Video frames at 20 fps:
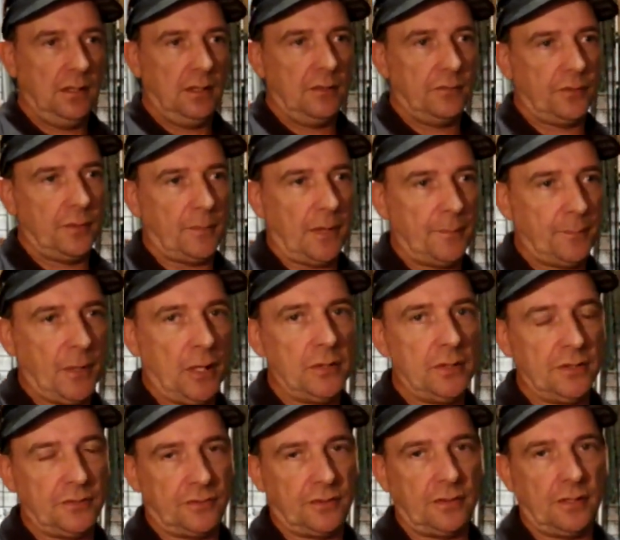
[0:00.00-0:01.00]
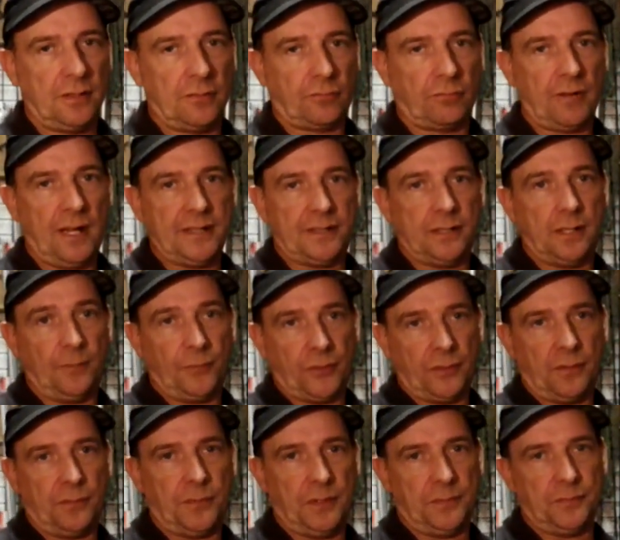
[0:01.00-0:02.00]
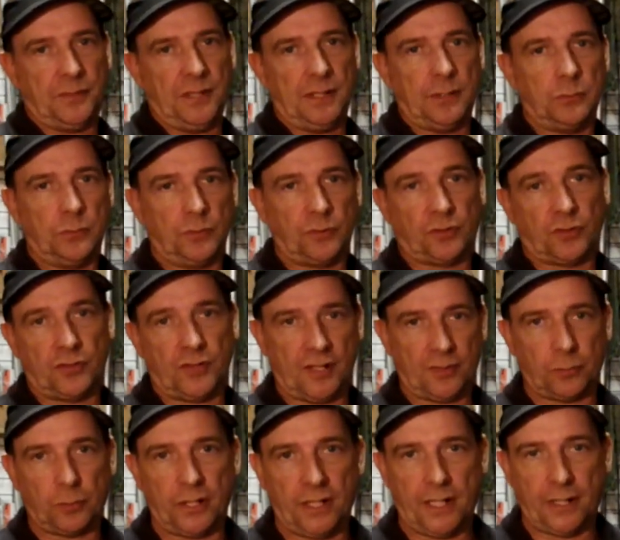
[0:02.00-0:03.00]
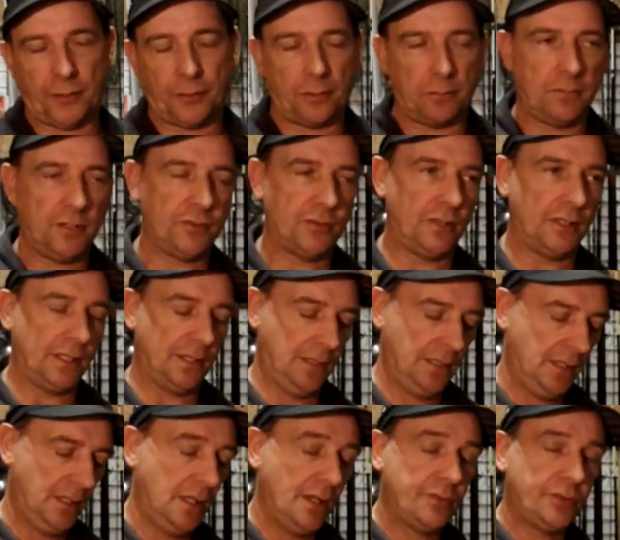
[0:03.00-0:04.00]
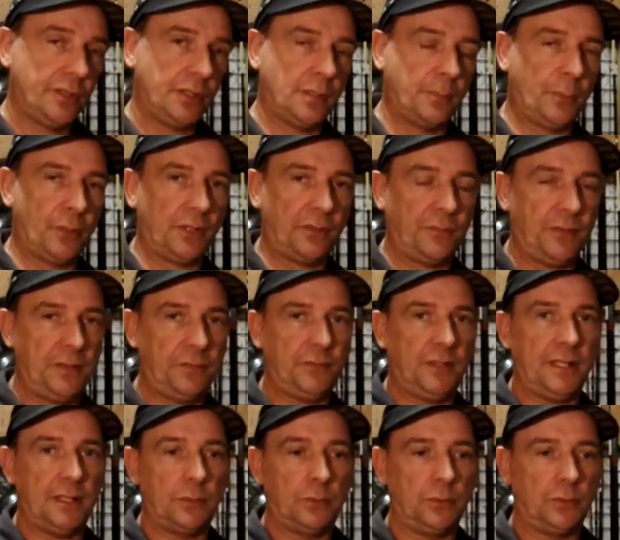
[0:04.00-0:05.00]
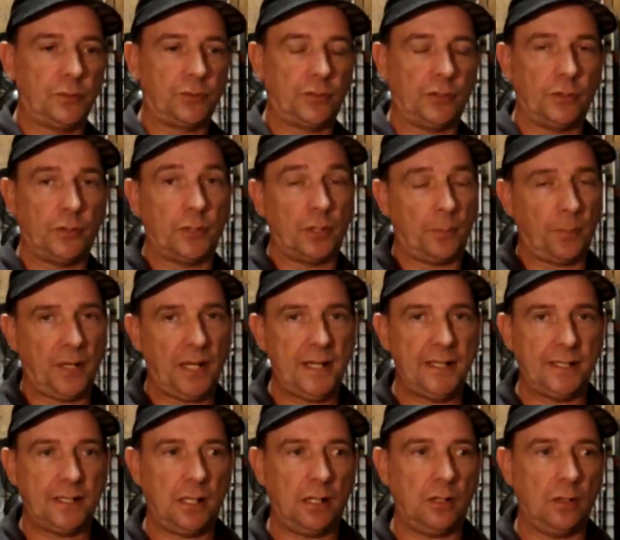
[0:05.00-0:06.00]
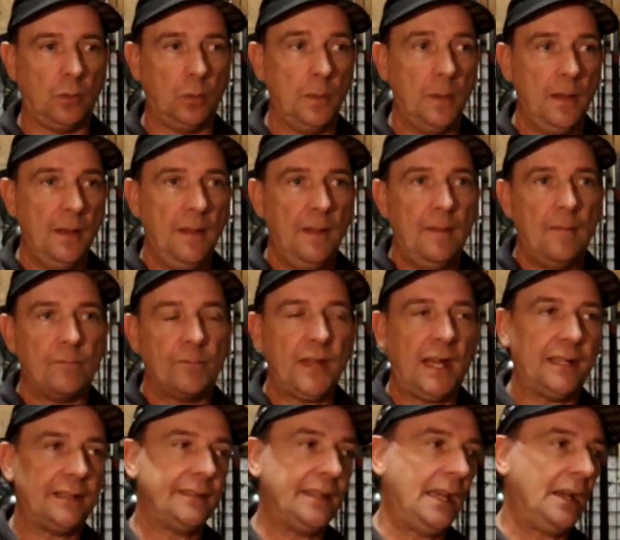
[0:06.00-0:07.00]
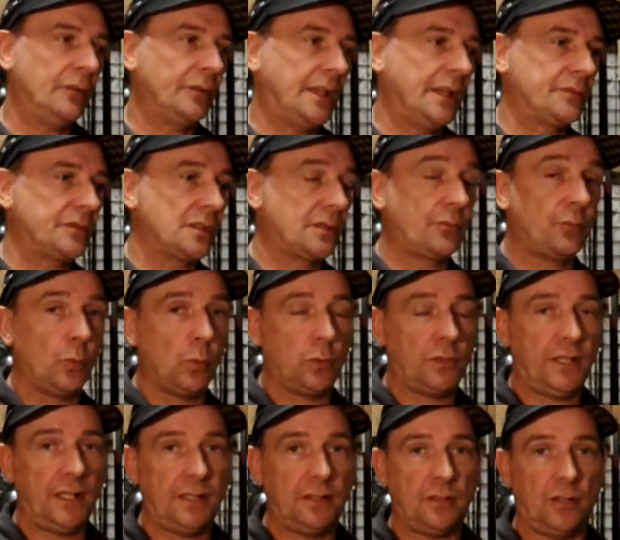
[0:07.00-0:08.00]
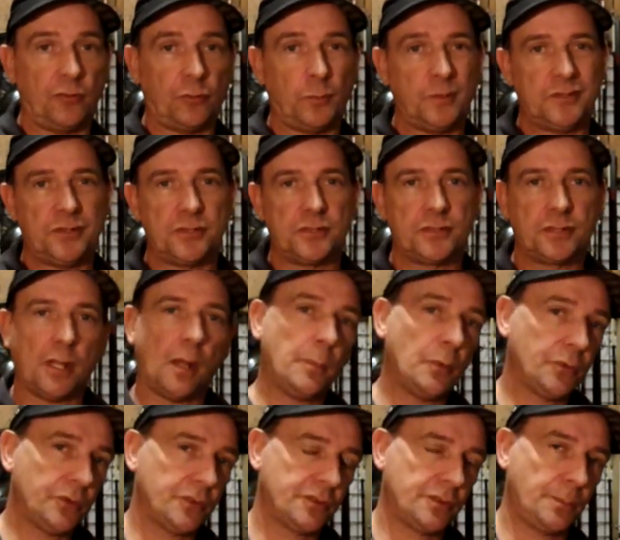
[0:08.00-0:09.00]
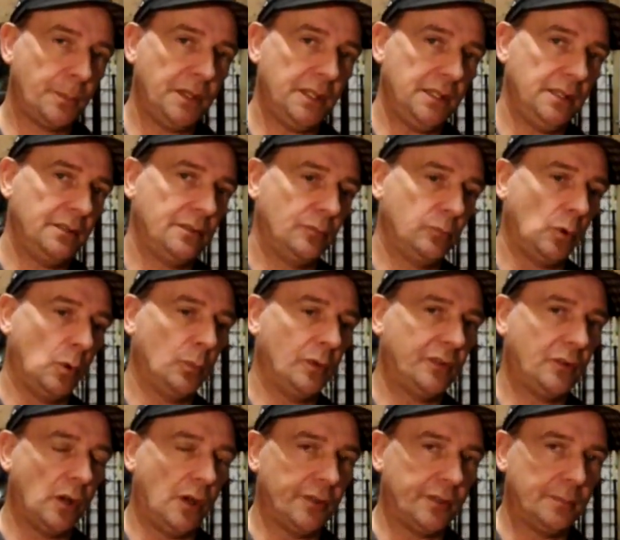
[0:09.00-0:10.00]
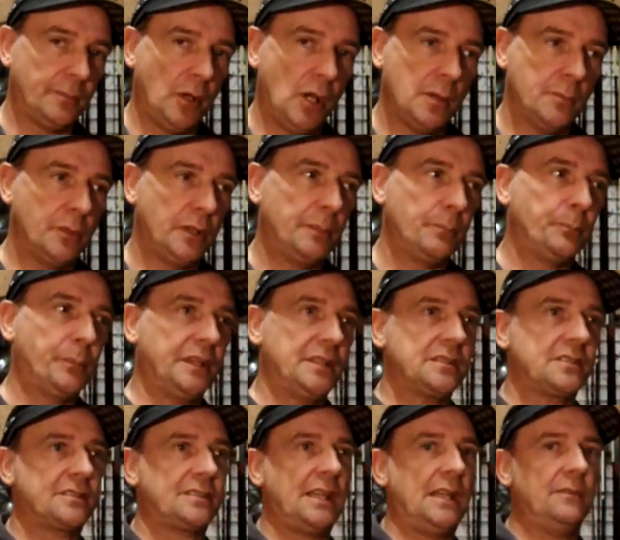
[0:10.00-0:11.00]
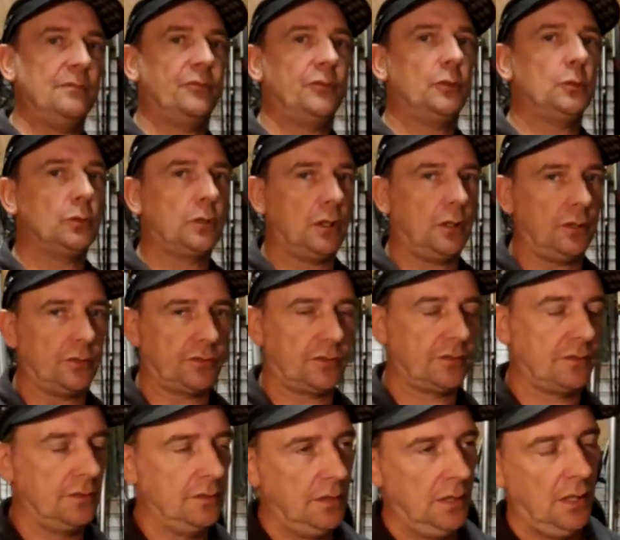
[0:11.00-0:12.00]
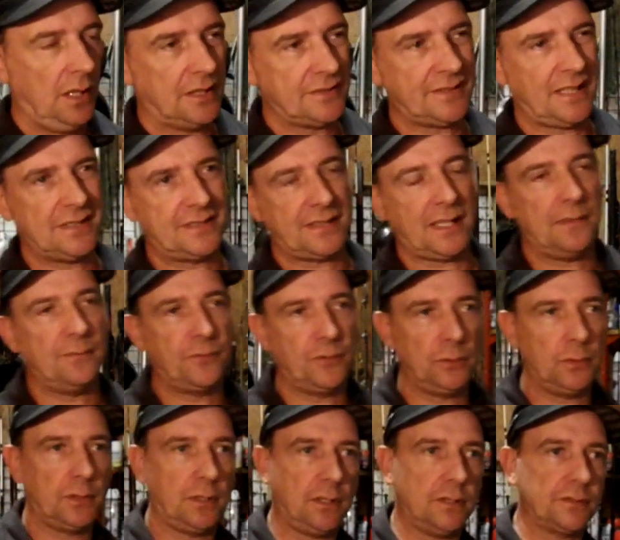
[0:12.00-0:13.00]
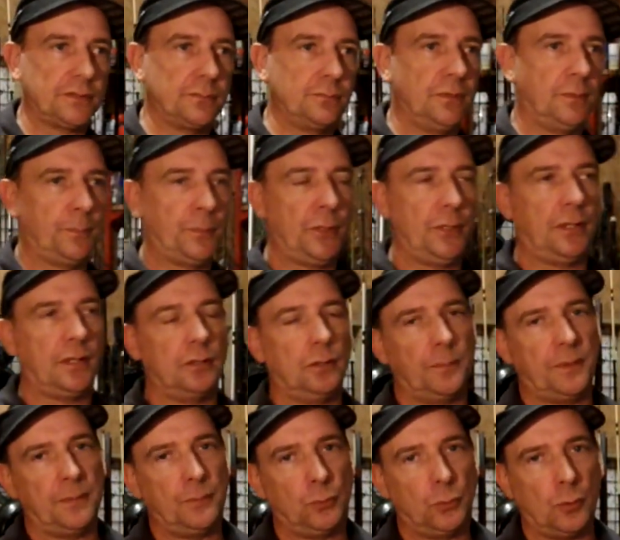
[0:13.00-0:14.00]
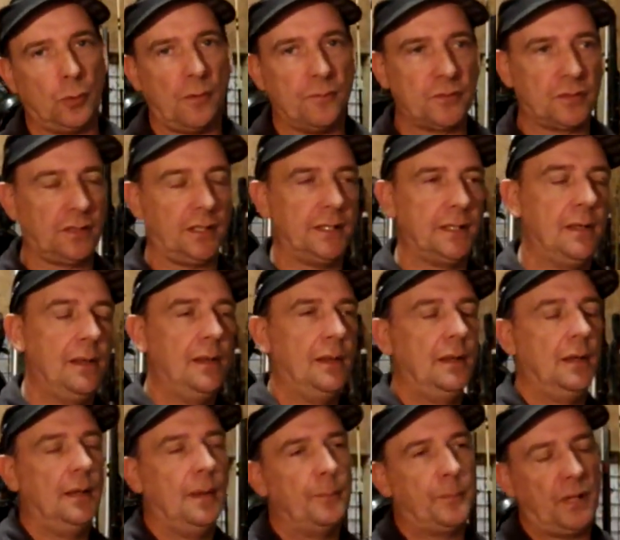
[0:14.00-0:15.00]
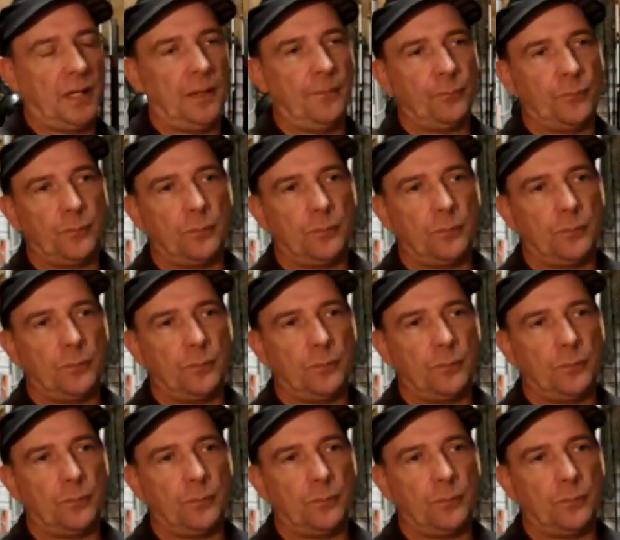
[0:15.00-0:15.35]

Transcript: for my boat is rated up to the 15 horse, because that's what I had on originally. So you could put a 15 horse on a planing hull. That now gives us 14 knots, which is double the speed of what we've got at the moment, but at the same fuel cost. Say same fuel cost, we'll burn a little bit more obviously, but